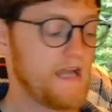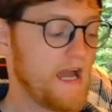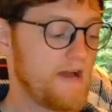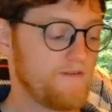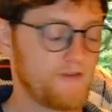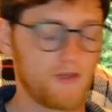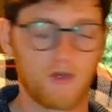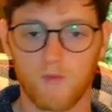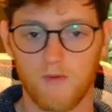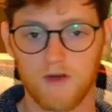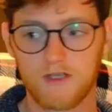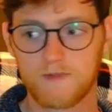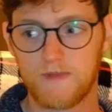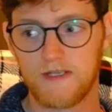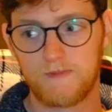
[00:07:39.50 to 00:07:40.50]
can see having your
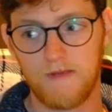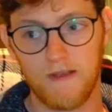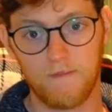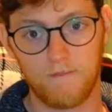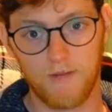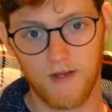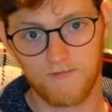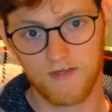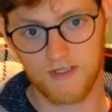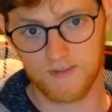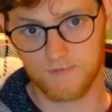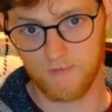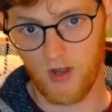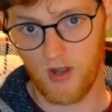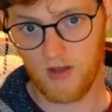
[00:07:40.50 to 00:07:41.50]
workspace be above
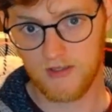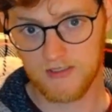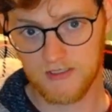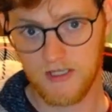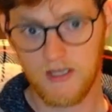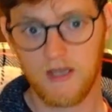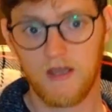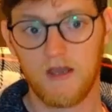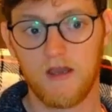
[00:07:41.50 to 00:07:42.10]
this box